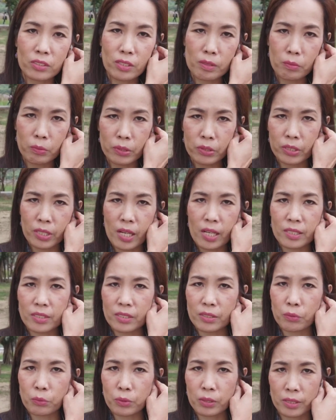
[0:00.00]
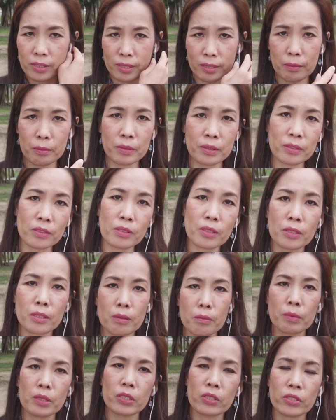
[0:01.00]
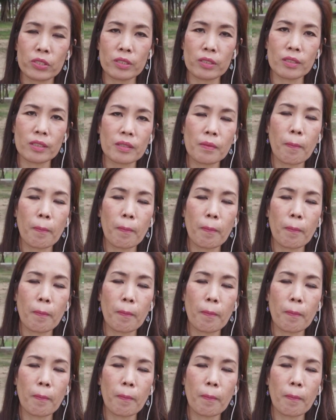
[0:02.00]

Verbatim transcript: Geoffrey Jackson was summoned to the commission.